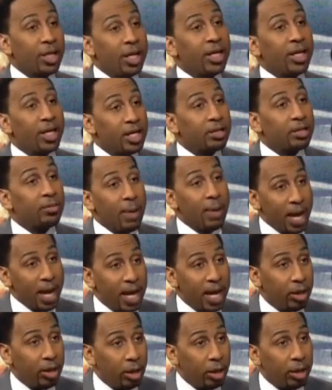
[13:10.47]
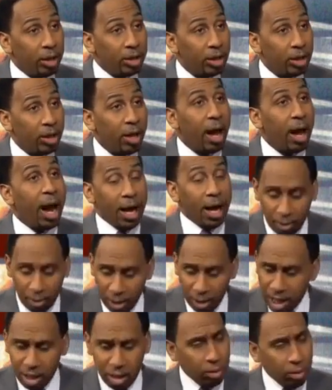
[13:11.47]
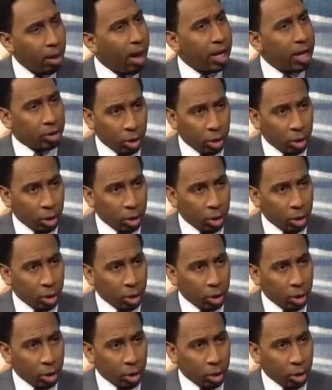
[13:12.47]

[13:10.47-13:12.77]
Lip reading: But that's Odell's fault. That's Odell's fault.